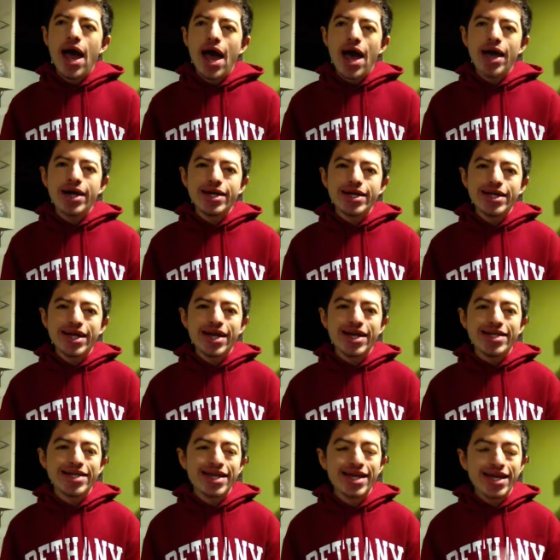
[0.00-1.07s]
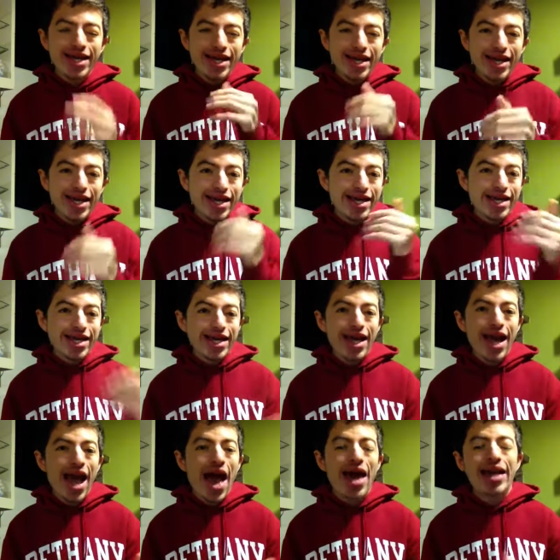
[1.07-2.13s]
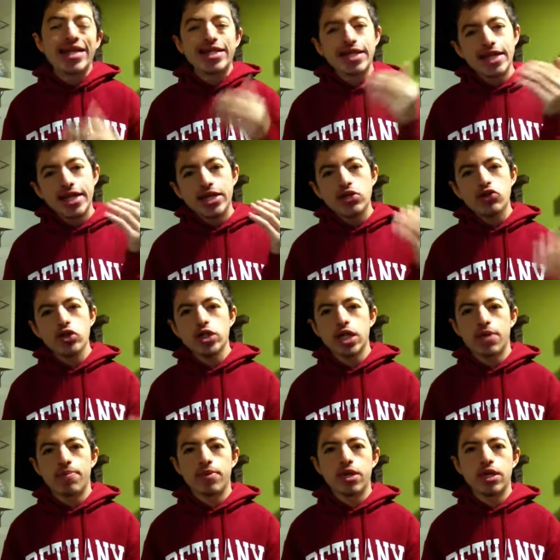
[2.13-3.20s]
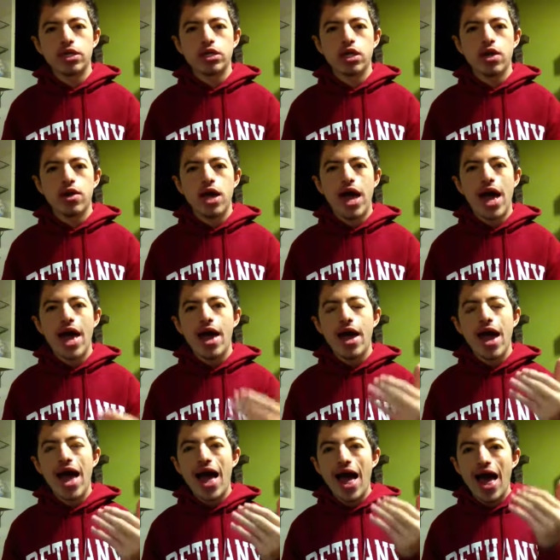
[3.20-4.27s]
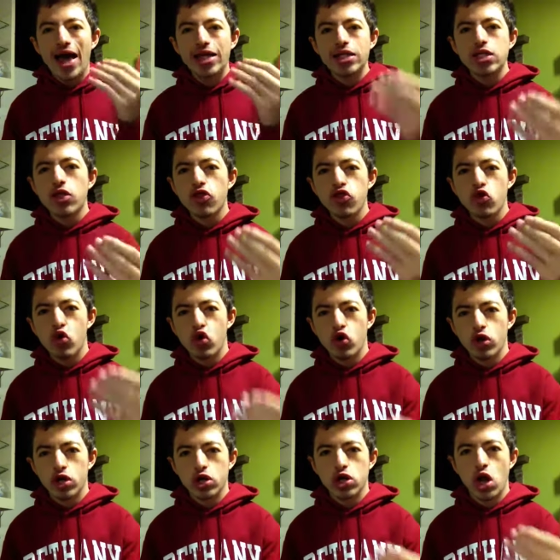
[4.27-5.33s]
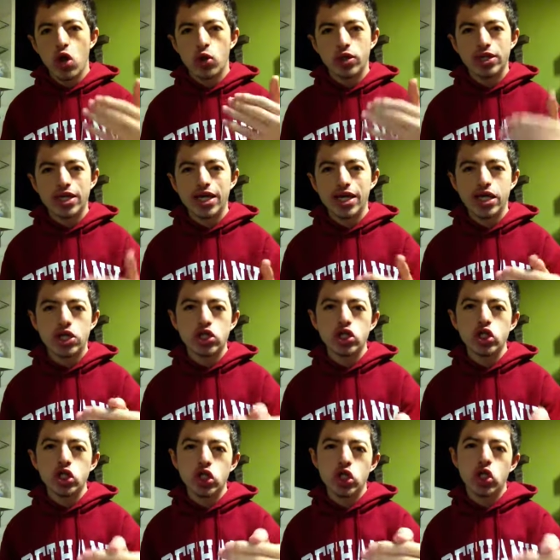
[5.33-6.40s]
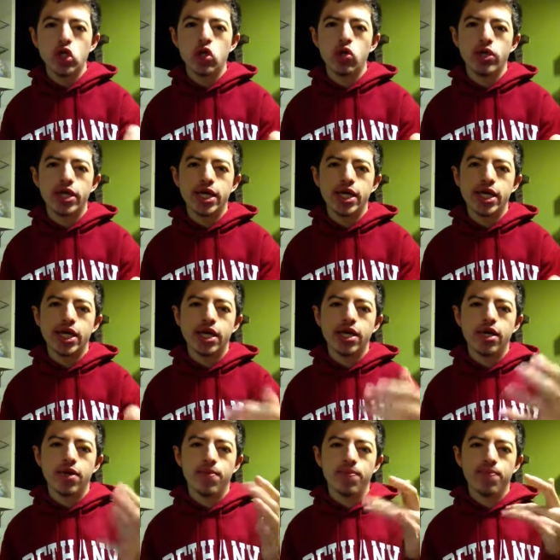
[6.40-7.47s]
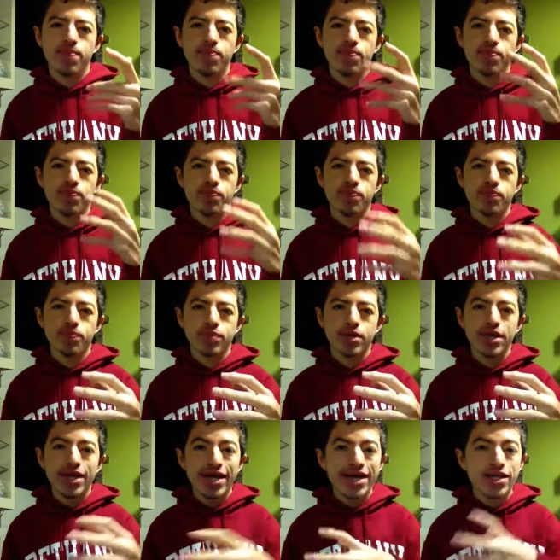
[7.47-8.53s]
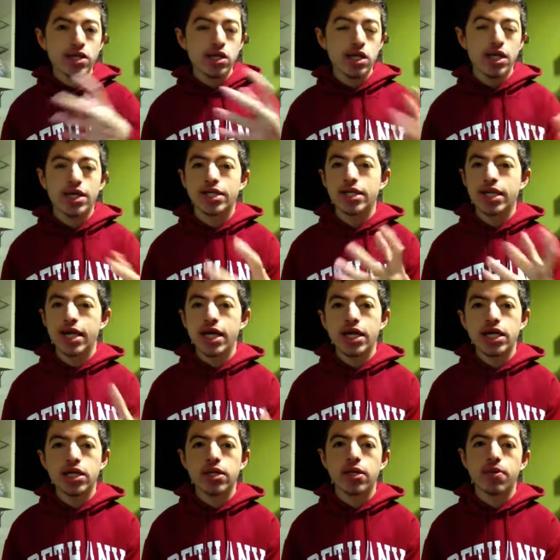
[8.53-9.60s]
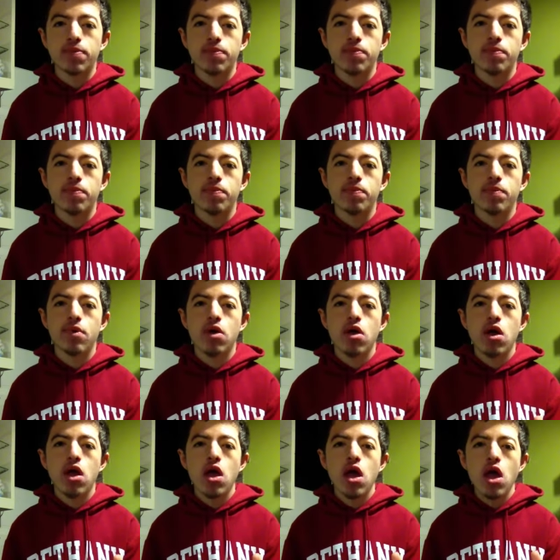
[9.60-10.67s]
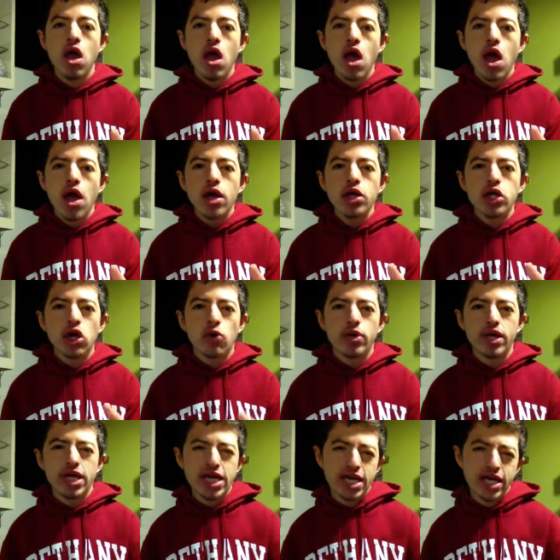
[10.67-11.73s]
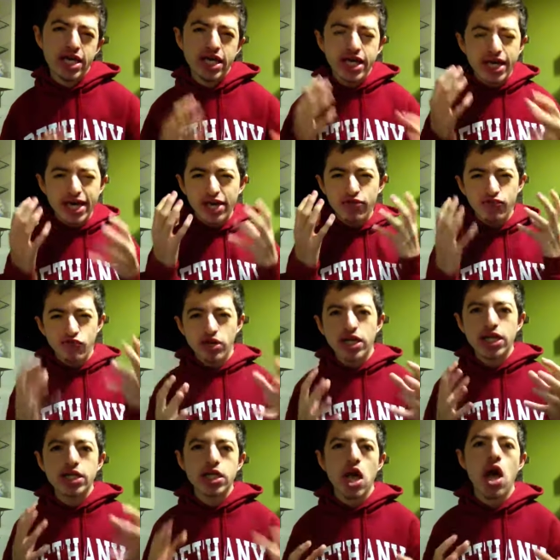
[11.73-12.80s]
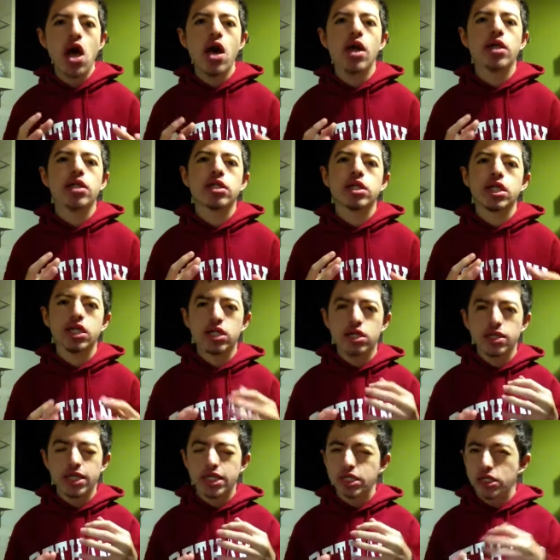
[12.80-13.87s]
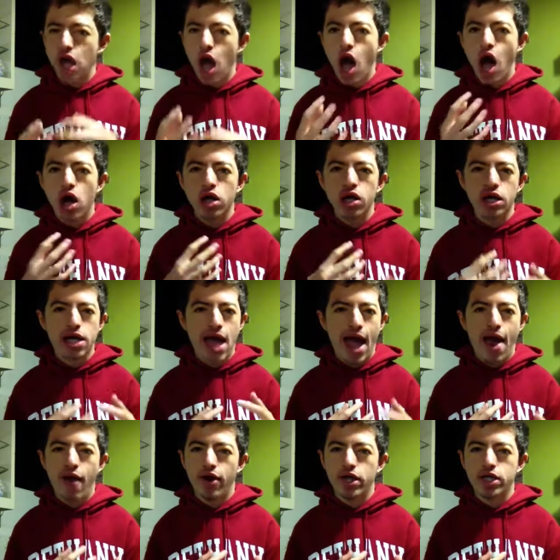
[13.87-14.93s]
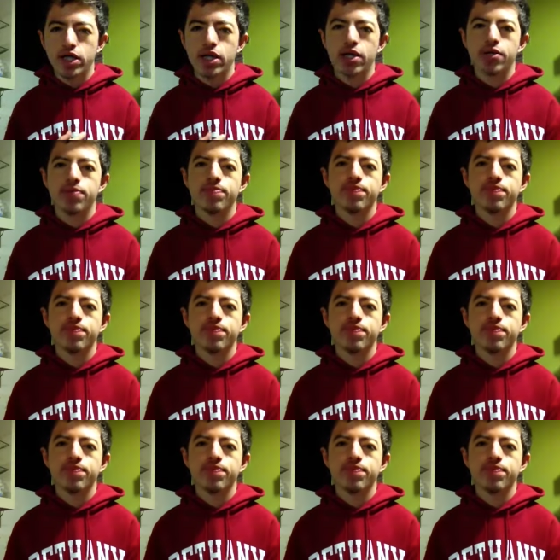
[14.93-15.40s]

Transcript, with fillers: and it's it, and it's interesting because as Thorin goes into the into his kingdom, you know, he, he really turns into this darker character.